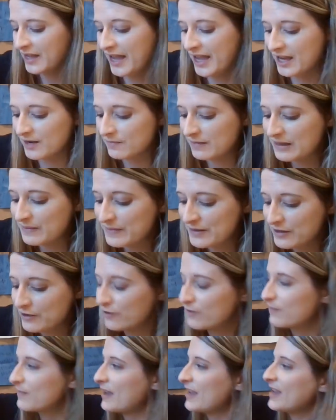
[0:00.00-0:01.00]
And maybe
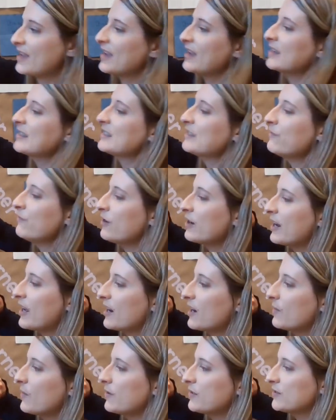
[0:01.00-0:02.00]
you're making a different
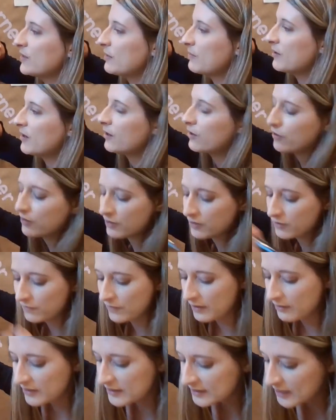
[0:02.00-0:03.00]
animal. So I'm going to go to the
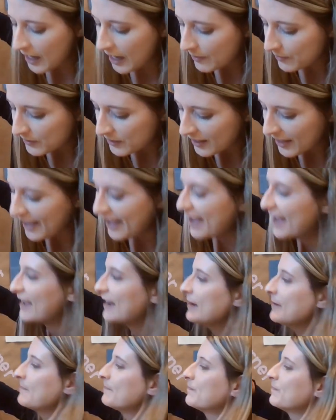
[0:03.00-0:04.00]
very top of the
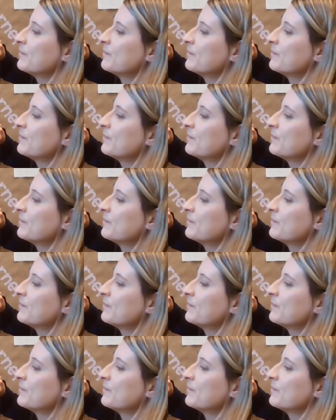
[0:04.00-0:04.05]
head.